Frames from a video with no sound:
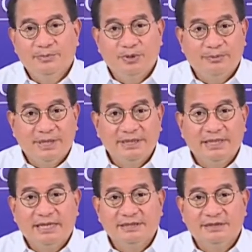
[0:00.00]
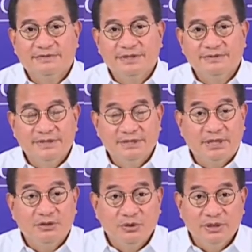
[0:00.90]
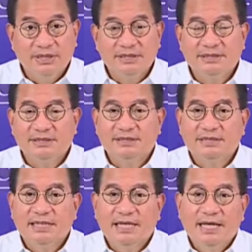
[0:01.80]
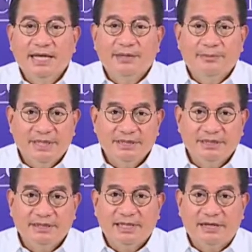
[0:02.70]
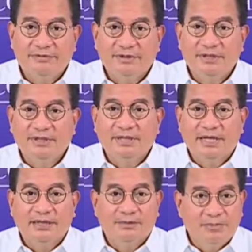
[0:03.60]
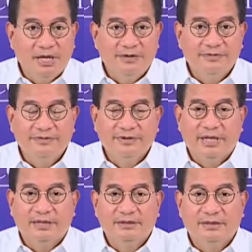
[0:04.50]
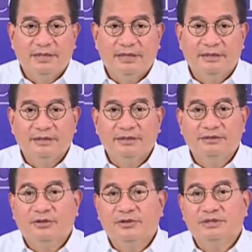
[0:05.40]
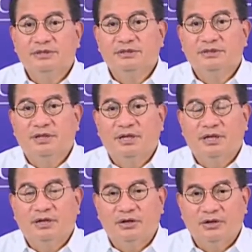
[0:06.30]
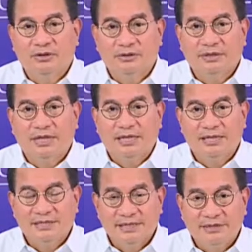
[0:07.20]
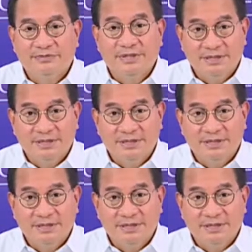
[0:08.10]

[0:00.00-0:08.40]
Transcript: diplomatic and service visa holders, ministerial level and above, and they're encouraged on state